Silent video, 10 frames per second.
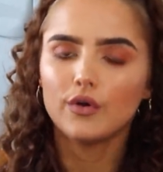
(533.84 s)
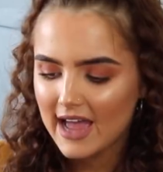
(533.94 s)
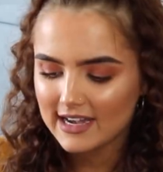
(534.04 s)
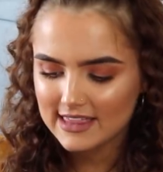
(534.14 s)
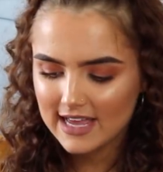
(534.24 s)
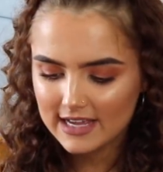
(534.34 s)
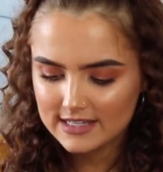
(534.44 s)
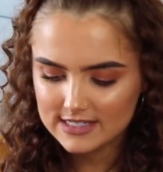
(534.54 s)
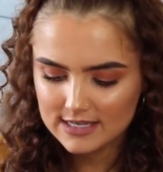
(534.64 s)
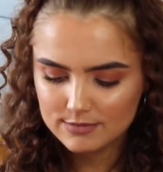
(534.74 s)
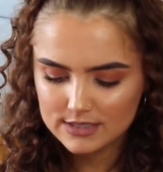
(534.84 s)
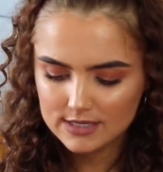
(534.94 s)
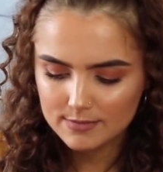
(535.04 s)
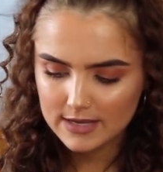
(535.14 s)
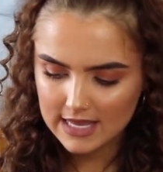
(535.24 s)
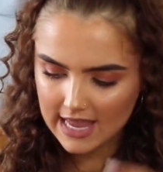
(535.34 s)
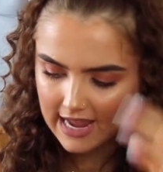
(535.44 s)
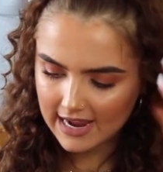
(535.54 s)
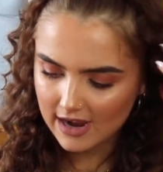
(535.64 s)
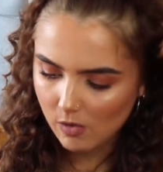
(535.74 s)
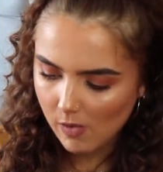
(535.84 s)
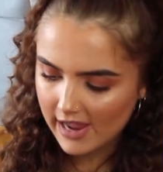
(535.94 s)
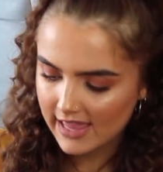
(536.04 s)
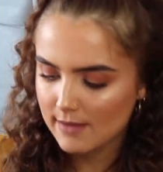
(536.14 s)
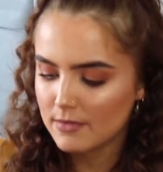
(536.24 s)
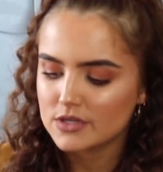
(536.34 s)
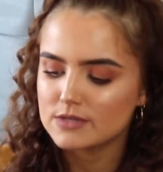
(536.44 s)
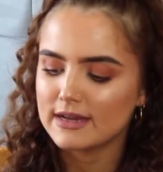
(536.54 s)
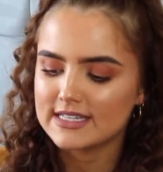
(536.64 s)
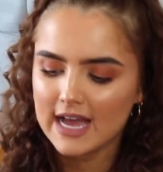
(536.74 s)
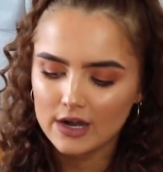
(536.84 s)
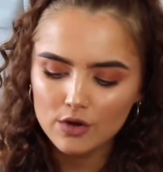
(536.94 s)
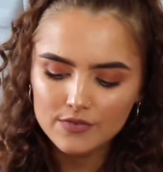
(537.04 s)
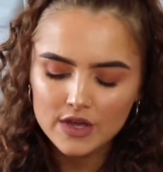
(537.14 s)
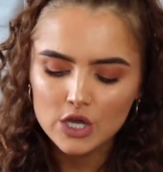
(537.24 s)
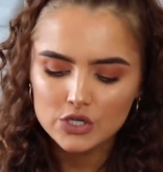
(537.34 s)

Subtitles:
And that seems to be how I get most of my tan off.